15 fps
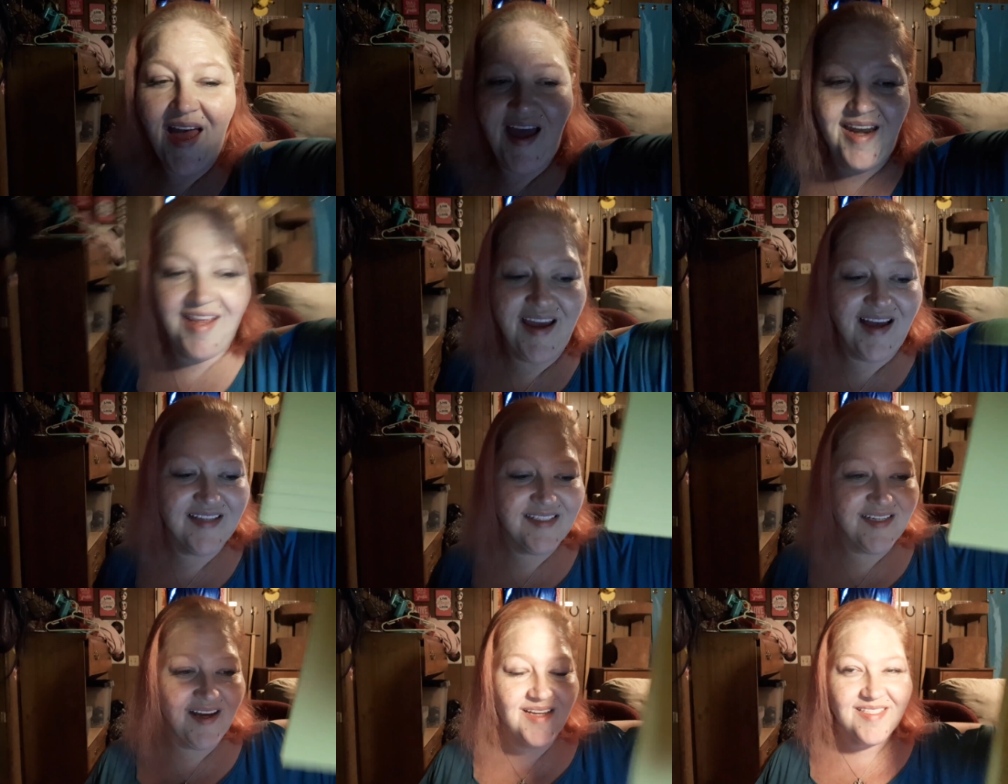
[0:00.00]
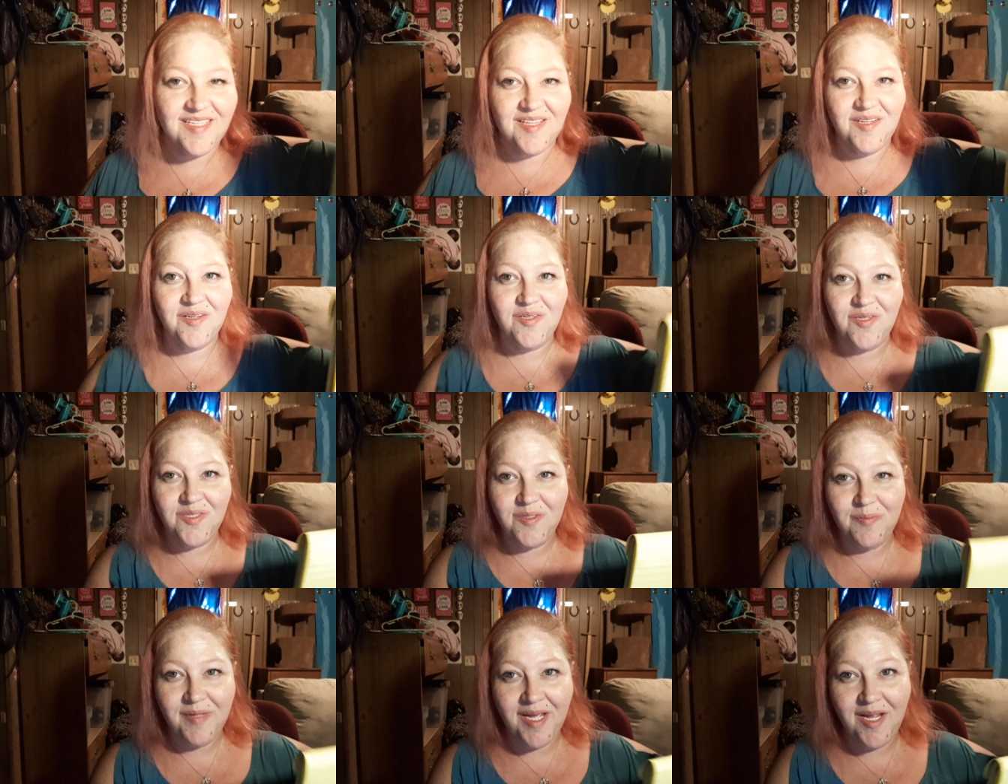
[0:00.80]
Hey guys and dolls out there in
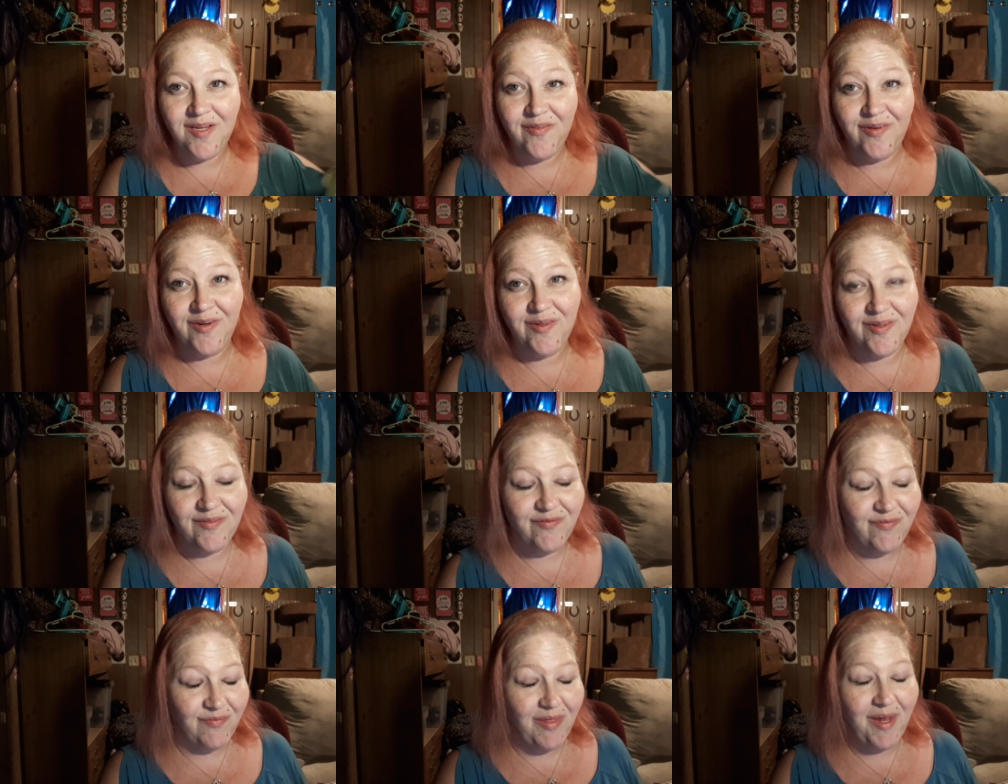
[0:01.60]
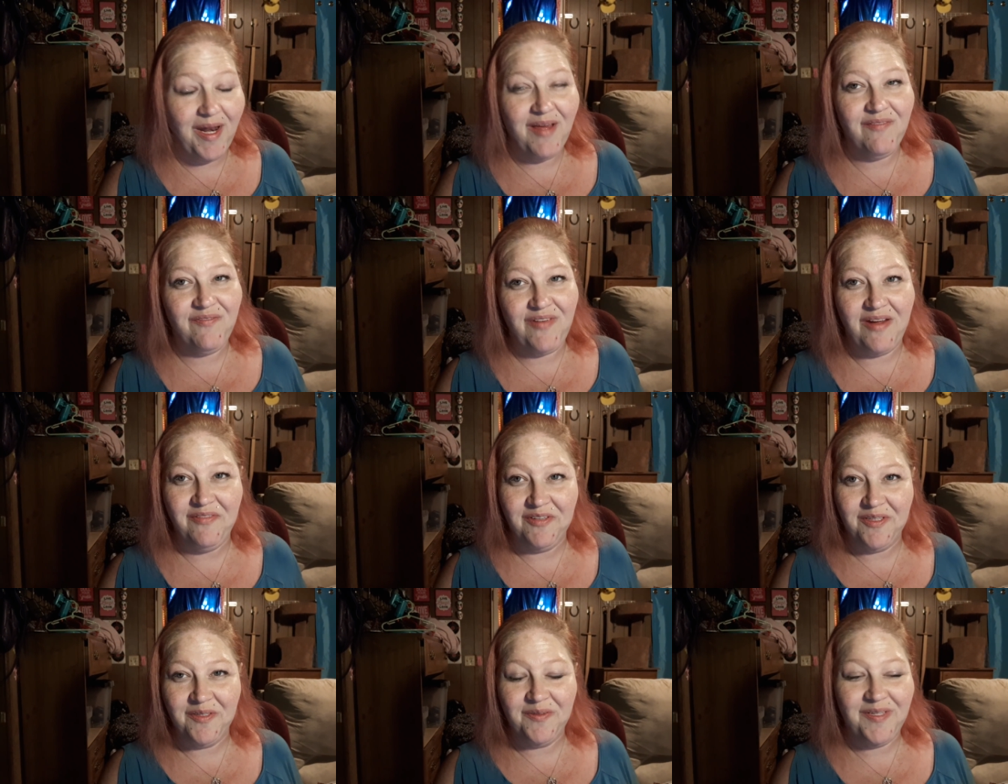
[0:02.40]
YouTube land, your little,
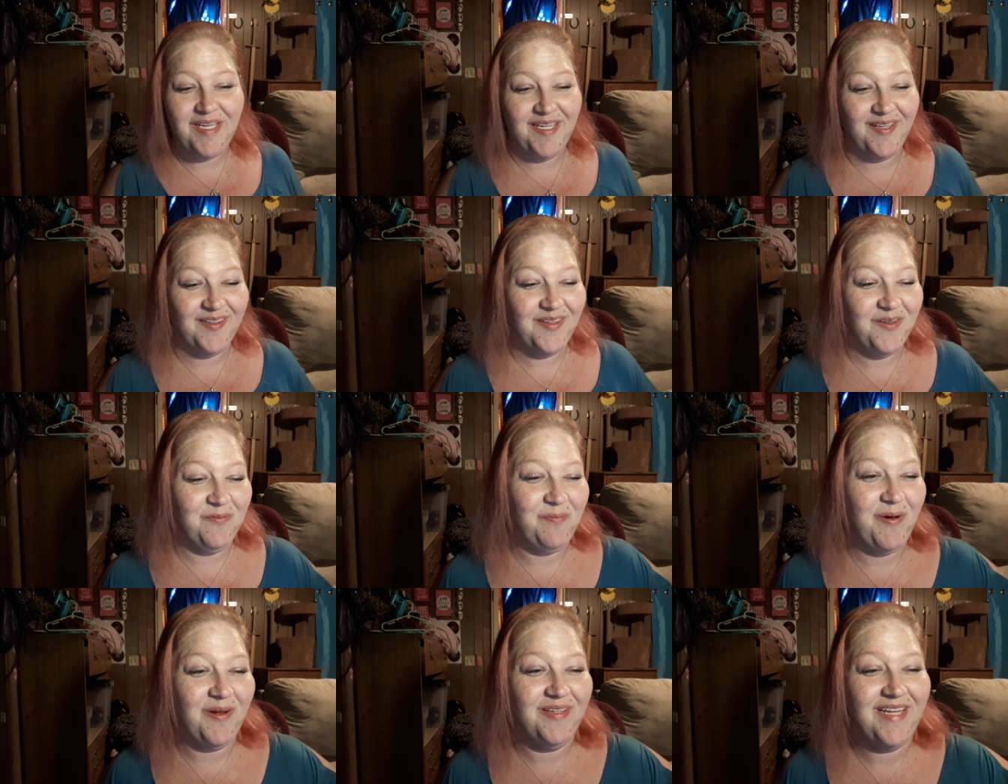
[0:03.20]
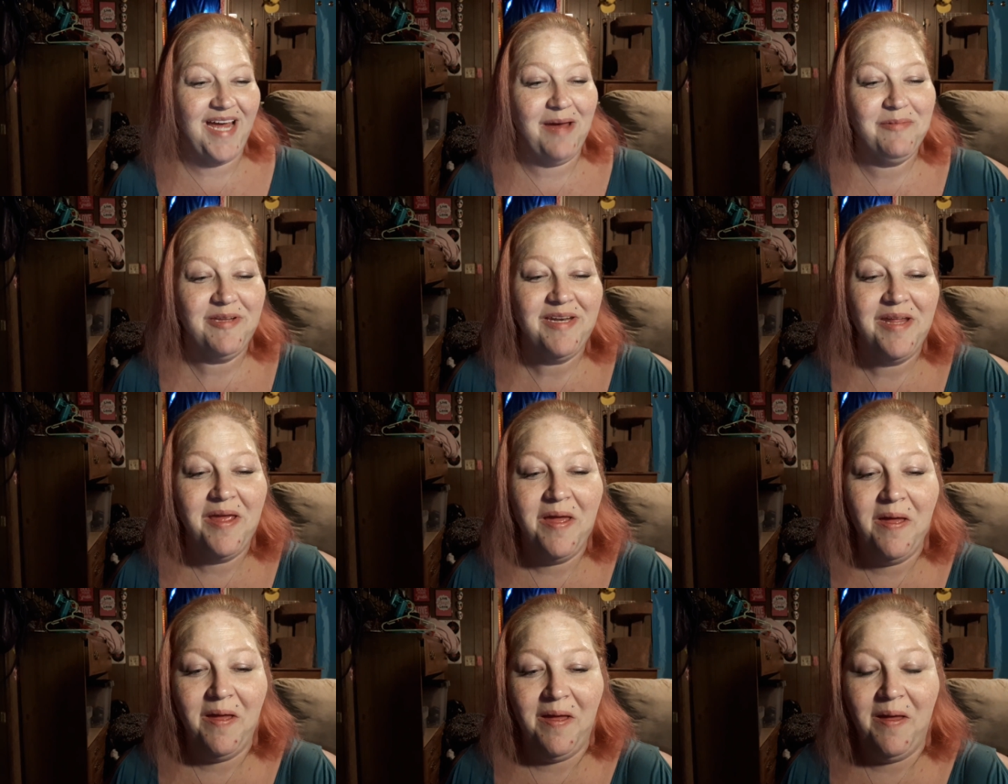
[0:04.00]
favorite little cute goofball diamond
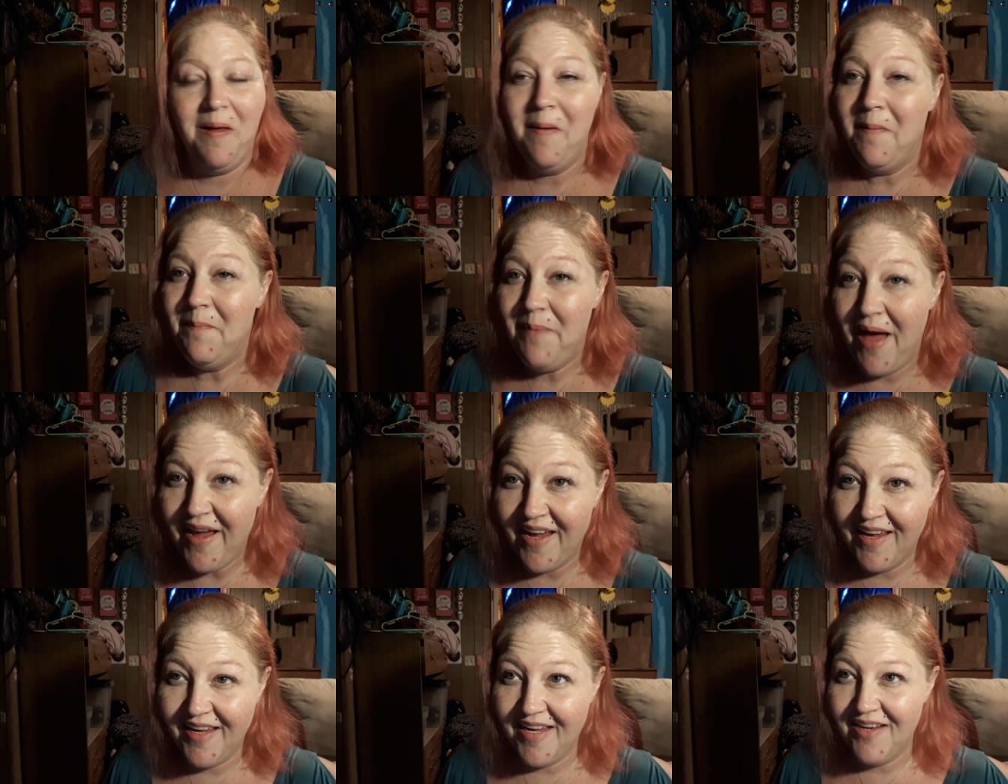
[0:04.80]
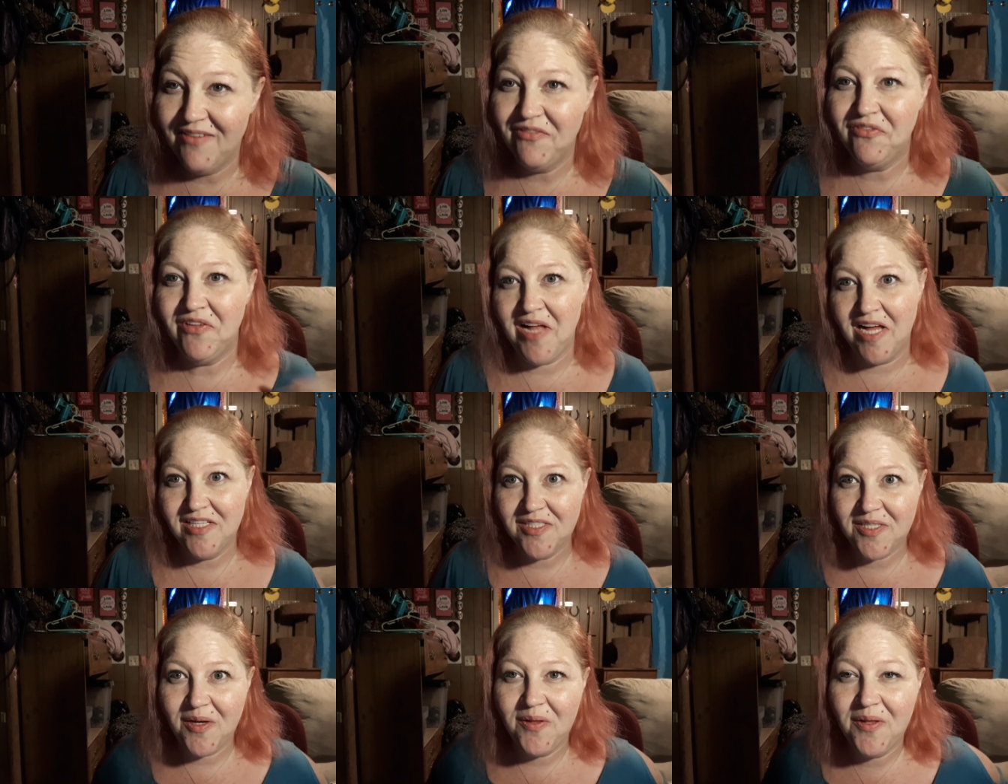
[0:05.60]
back again
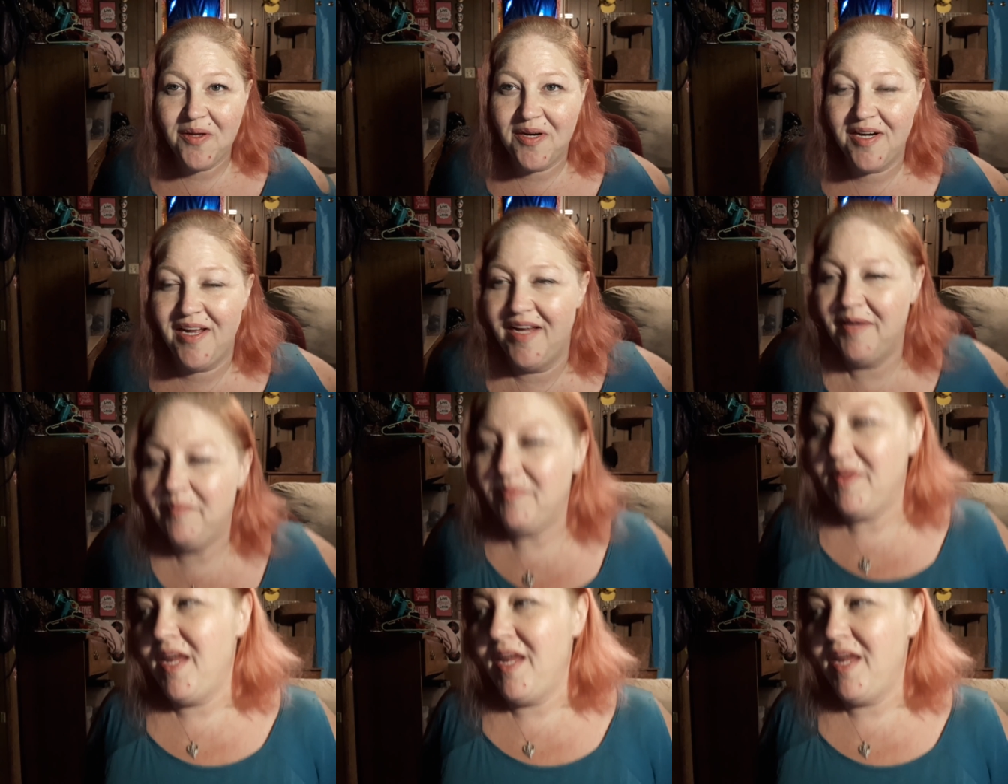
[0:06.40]
flying solo tonight.